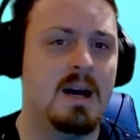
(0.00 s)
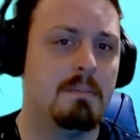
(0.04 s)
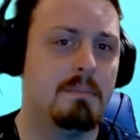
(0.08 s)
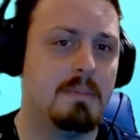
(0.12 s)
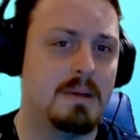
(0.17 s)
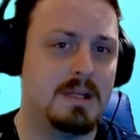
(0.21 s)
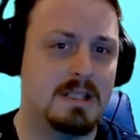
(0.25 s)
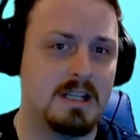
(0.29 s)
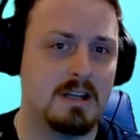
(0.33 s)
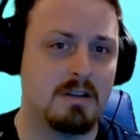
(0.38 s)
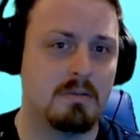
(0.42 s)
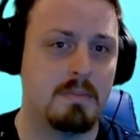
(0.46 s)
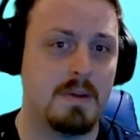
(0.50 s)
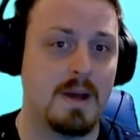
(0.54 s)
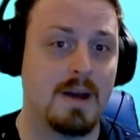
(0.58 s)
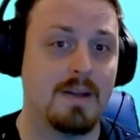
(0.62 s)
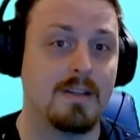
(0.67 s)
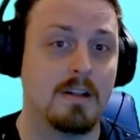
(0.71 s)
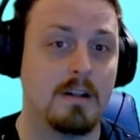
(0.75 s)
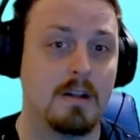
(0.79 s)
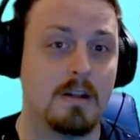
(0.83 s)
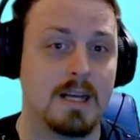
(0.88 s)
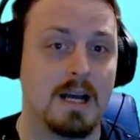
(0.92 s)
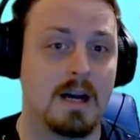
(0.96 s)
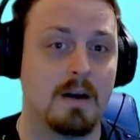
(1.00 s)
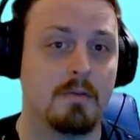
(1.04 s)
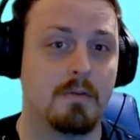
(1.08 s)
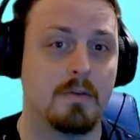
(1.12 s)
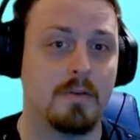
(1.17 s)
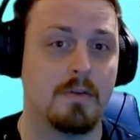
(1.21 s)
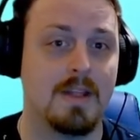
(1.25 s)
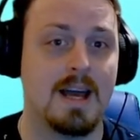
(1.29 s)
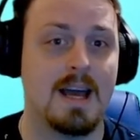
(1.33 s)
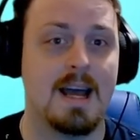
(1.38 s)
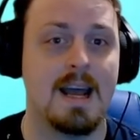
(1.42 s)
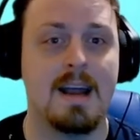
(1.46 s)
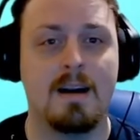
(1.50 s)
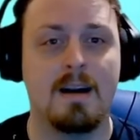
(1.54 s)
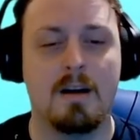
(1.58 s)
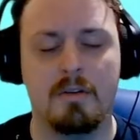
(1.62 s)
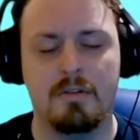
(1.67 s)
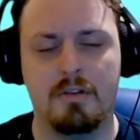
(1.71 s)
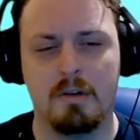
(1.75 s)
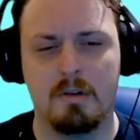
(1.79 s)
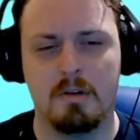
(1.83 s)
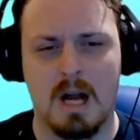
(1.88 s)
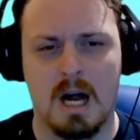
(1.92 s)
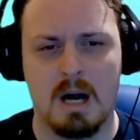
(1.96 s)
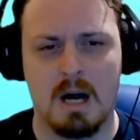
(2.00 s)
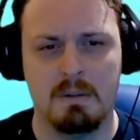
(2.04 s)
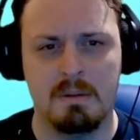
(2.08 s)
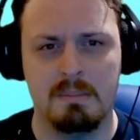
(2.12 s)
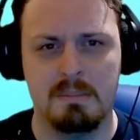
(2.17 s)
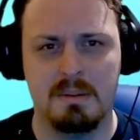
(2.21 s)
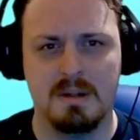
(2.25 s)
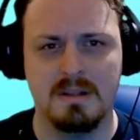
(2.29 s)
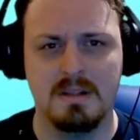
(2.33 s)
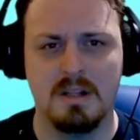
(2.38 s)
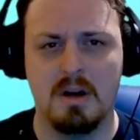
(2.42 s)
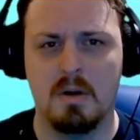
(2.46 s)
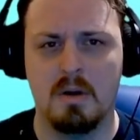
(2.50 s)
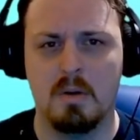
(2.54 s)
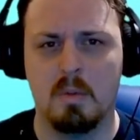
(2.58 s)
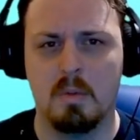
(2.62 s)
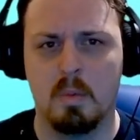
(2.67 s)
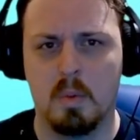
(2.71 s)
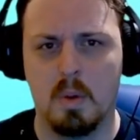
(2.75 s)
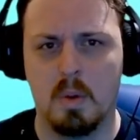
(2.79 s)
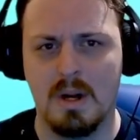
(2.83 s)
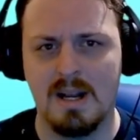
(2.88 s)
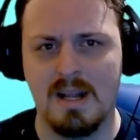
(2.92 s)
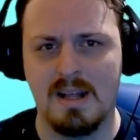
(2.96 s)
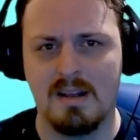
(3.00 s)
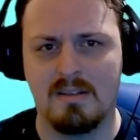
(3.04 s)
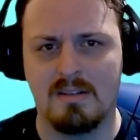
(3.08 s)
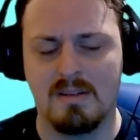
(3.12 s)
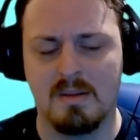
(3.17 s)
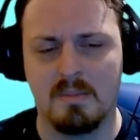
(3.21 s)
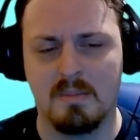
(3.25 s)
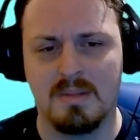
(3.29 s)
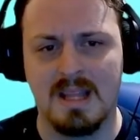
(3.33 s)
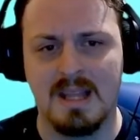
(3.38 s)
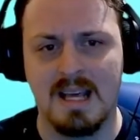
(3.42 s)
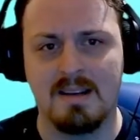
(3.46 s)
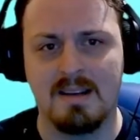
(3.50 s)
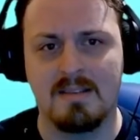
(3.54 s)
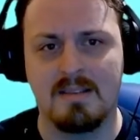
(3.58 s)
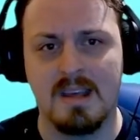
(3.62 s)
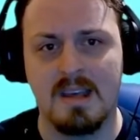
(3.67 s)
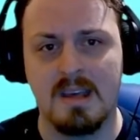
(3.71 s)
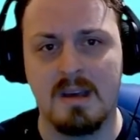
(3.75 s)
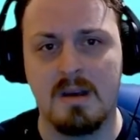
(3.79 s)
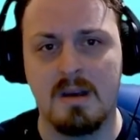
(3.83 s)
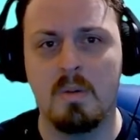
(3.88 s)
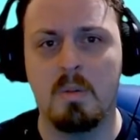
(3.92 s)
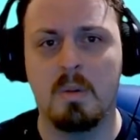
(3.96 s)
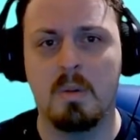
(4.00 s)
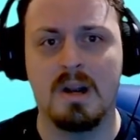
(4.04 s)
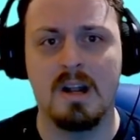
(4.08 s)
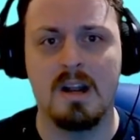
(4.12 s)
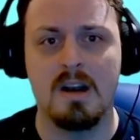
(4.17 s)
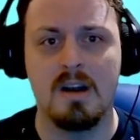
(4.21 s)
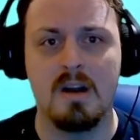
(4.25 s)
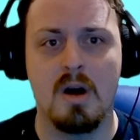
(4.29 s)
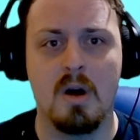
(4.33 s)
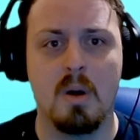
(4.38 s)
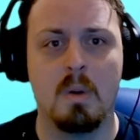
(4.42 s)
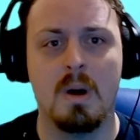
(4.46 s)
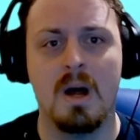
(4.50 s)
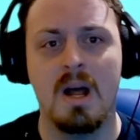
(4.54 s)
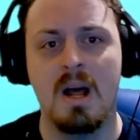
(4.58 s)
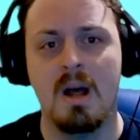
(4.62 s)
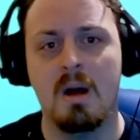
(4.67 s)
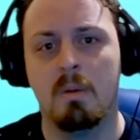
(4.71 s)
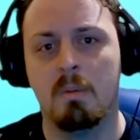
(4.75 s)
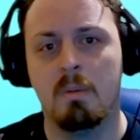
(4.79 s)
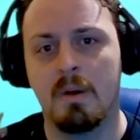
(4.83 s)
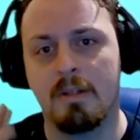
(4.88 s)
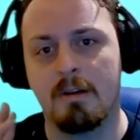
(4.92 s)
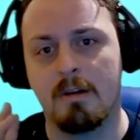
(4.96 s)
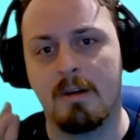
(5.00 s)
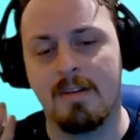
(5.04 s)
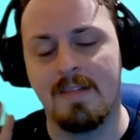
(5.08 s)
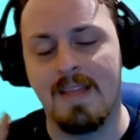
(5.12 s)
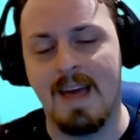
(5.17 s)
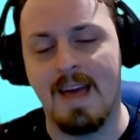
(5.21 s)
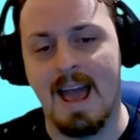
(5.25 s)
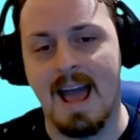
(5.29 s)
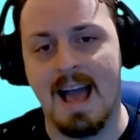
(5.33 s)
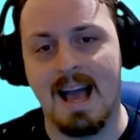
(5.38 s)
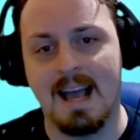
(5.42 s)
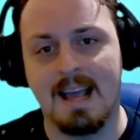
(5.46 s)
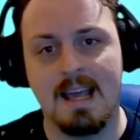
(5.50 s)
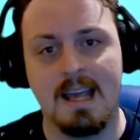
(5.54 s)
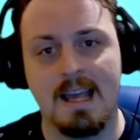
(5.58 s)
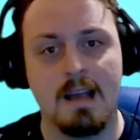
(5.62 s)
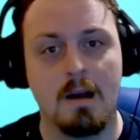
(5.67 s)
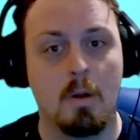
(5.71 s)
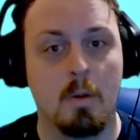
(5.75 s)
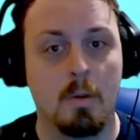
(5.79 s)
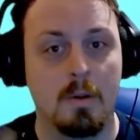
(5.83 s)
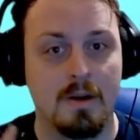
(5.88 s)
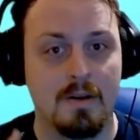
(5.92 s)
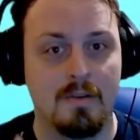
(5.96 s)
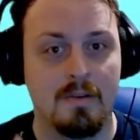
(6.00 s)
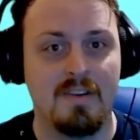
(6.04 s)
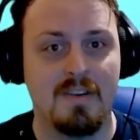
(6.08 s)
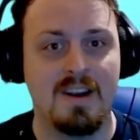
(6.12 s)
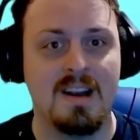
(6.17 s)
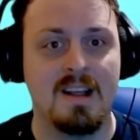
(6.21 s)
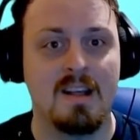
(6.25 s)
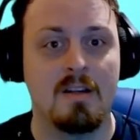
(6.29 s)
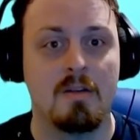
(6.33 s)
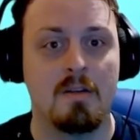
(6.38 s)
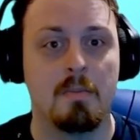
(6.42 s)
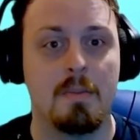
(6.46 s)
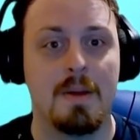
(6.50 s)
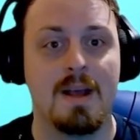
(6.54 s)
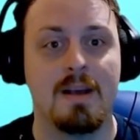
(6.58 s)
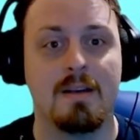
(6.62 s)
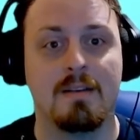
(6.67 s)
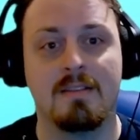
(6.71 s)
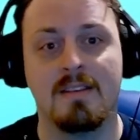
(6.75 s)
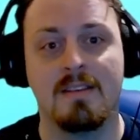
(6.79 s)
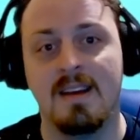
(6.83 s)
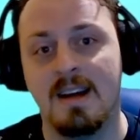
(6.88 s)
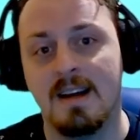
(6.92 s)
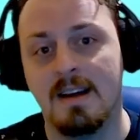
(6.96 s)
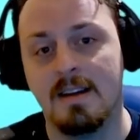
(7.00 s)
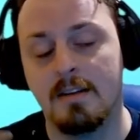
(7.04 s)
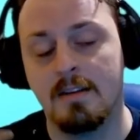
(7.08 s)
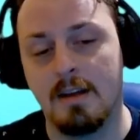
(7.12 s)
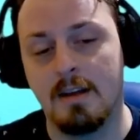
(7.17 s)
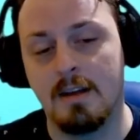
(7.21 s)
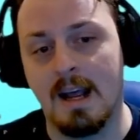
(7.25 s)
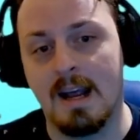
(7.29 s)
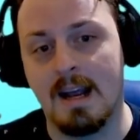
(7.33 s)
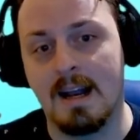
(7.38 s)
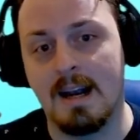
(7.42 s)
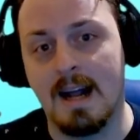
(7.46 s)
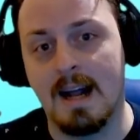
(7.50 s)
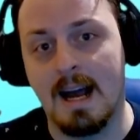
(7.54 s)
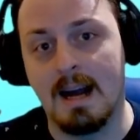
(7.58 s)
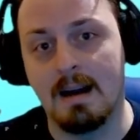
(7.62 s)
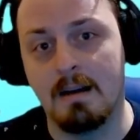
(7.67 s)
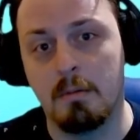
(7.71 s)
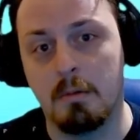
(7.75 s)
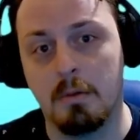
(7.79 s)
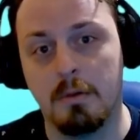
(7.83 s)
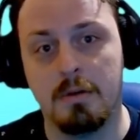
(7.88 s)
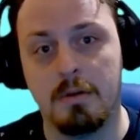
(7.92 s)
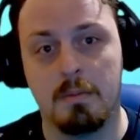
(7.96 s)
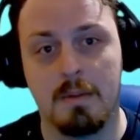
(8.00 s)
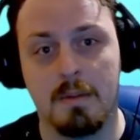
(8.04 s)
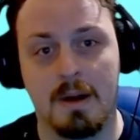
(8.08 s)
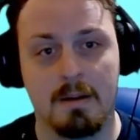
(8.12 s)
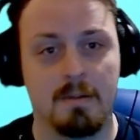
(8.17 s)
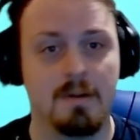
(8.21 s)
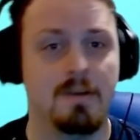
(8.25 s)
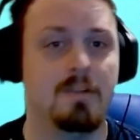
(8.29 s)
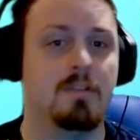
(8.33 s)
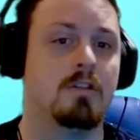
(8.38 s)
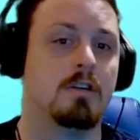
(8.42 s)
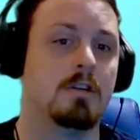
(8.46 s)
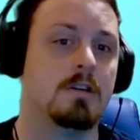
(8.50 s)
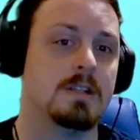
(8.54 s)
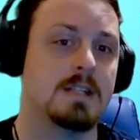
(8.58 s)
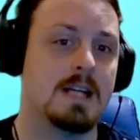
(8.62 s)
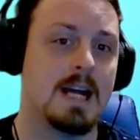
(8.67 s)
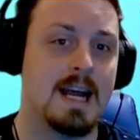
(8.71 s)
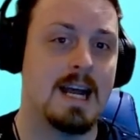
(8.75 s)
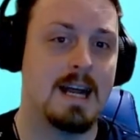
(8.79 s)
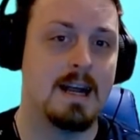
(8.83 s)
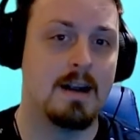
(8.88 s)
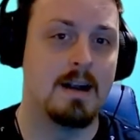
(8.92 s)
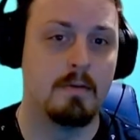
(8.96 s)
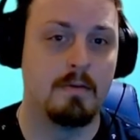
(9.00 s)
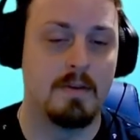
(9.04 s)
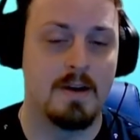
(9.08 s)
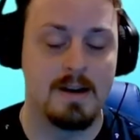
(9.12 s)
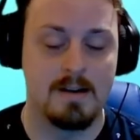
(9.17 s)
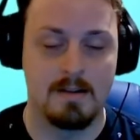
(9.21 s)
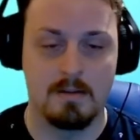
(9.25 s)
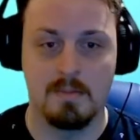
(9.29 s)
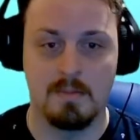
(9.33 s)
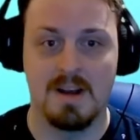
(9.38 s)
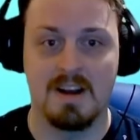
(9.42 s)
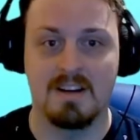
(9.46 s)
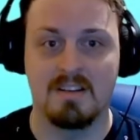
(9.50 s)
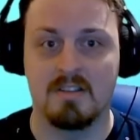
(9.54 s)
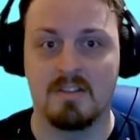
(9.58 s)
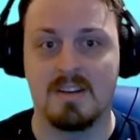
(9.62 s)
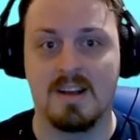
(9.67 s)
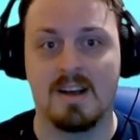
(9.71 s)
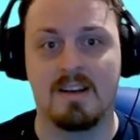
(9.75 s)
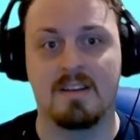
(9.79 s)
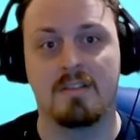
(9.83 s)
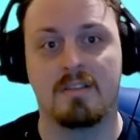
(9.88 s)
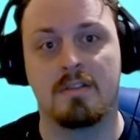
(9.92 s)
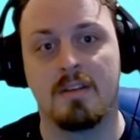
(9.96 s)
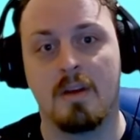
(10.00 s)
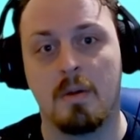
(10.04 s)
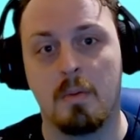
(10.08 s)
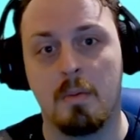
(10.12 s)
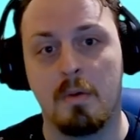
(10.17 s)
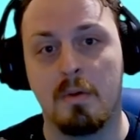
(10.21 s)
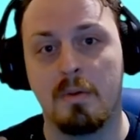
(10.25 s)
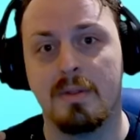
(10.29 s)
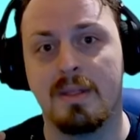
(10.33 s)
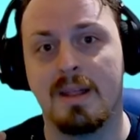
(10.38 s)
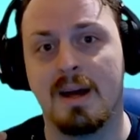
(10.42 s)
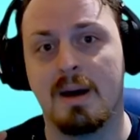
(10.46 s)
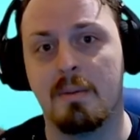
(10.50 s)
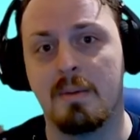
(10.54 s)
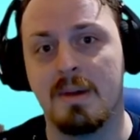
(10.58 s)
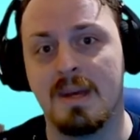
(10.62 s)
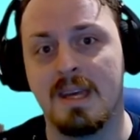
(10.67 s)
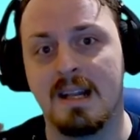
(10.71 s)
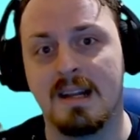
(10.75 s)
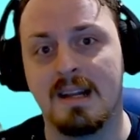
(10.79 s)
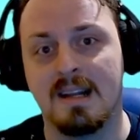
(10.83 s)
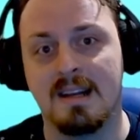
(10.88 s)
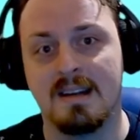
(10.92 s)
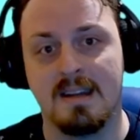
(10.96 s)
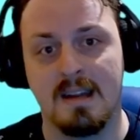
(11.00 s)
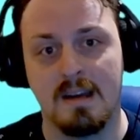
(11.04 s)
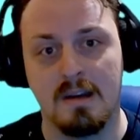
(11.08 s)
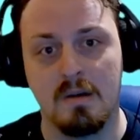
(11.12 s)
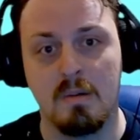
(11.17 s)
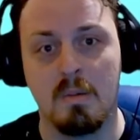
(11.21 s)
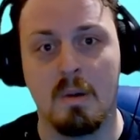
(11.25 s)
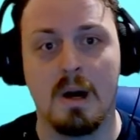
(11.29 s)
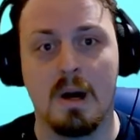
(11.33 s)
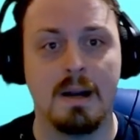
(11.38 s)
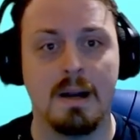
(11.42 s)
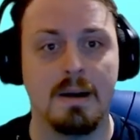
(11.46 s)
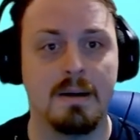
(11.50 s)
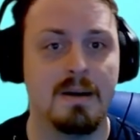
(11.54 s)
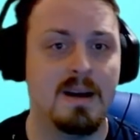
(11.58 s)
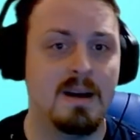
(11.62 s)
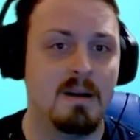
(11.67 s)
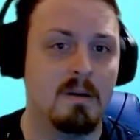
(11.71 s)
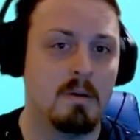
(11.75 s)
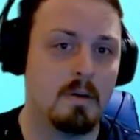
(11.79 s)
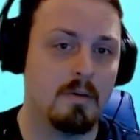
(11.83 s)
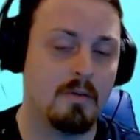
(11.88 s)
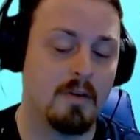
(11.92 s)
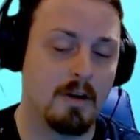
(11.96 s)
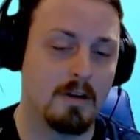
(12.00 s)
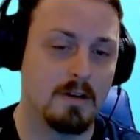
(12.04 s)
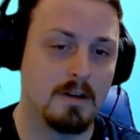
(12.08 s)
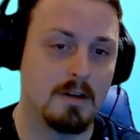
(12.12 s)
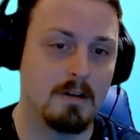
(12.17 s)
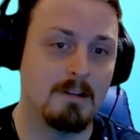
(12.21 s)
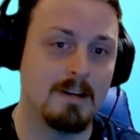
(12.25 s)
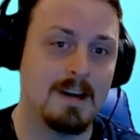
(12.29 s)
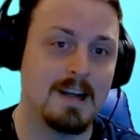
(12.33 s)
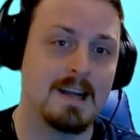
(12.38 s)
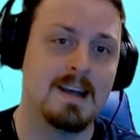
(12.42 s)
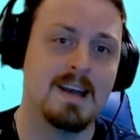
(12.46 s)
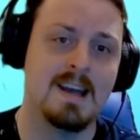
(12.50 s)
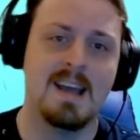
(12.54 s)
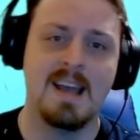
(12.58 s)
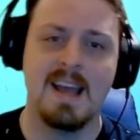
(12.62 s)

but just be on the lookout for that. And also comment below what is some things that you want to know, whether in the hacking or defending space, and I will do my research and find some exercises that we can continue on with our learning.